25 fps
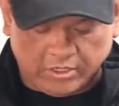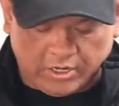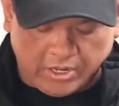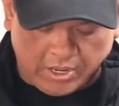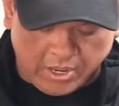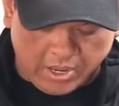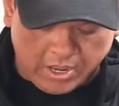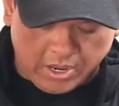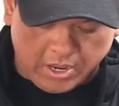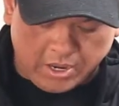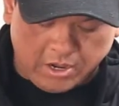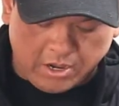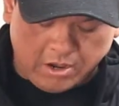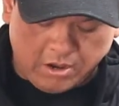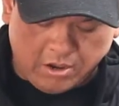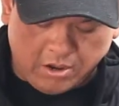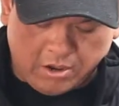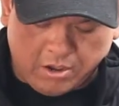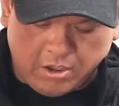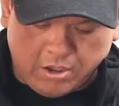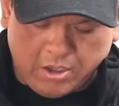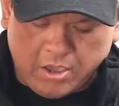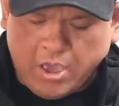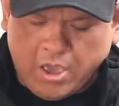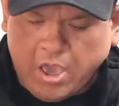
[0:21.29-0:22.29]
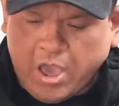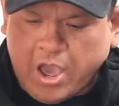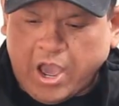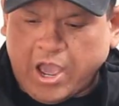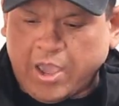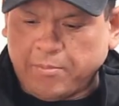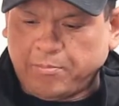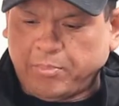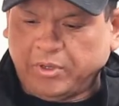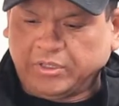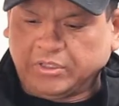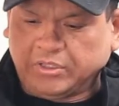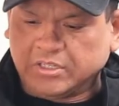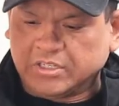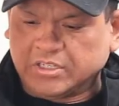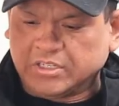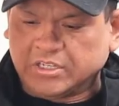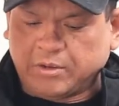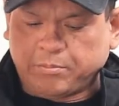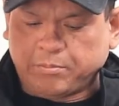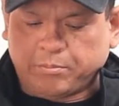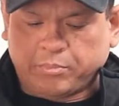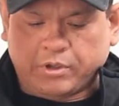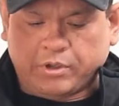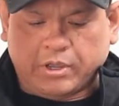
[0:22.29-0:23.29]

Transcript: and I picked this up